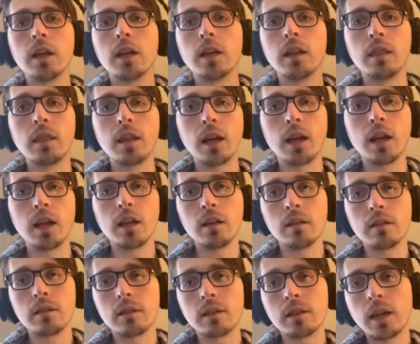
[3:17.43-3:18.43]

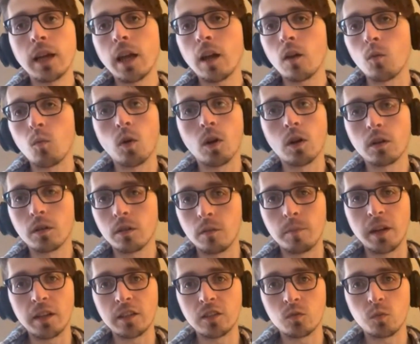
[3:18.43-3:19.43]
they can't work the
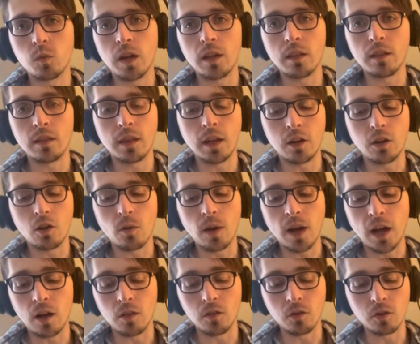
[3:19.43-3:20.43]
best way that they know
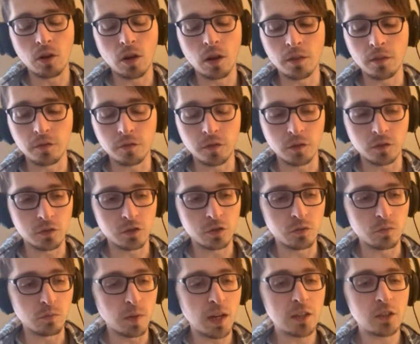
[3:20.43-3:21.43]
how. They're on the field
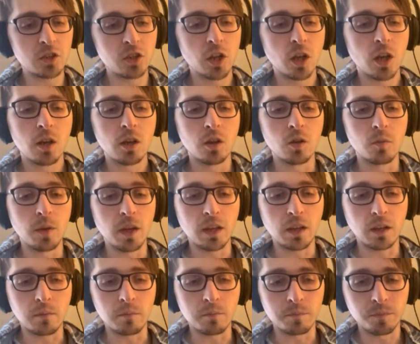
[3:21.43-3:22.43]
too much.
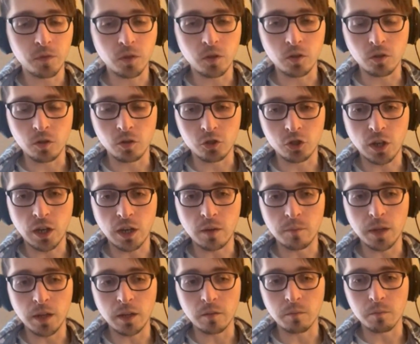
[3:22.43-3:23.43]
They're trying to
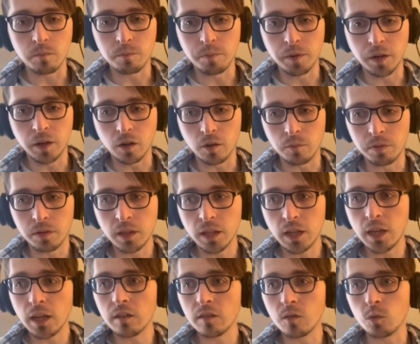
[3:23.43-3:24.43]
make bigger
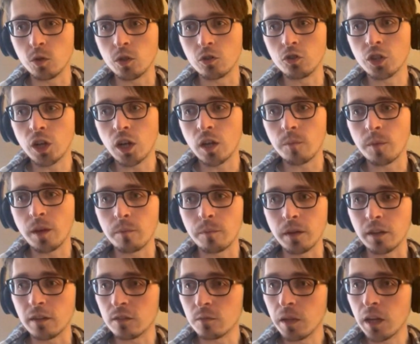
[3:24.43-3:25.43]
plays, and when you try to make
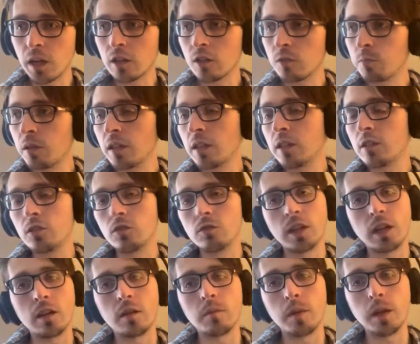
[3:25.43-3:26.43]
big splash plays, you
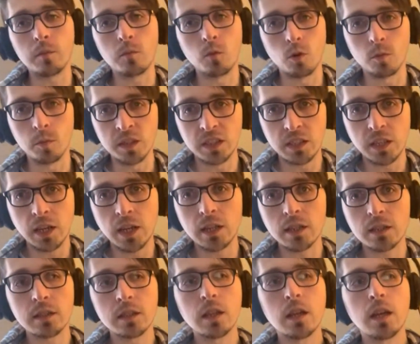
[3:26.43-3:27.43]
tend to make more
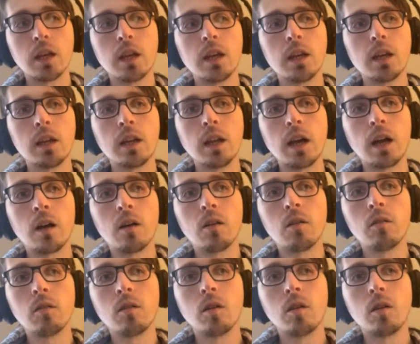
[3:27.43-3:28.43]
mistakes.
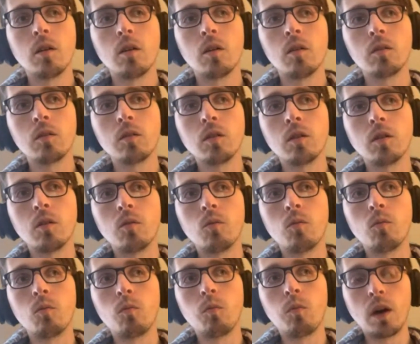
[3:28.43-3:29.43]
Now,
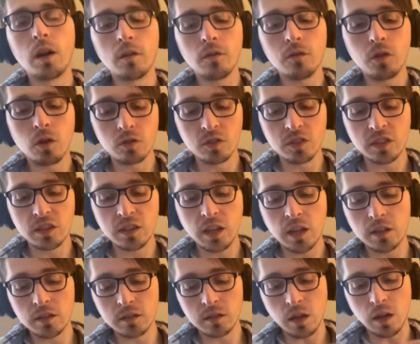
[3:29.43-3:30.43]
one of those
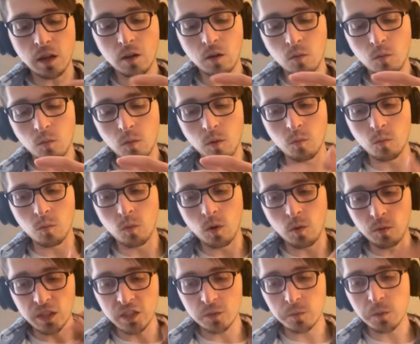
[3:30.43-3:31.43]
things,
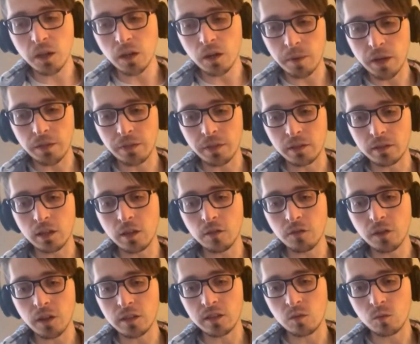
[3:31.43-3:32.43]
when we speak about the
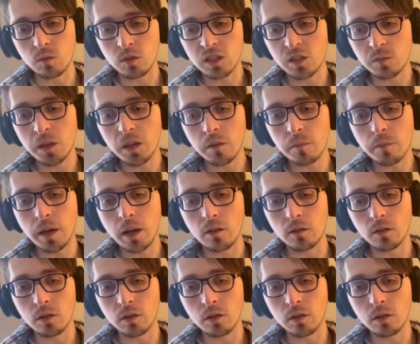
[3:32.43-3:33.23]
defense and we speak about,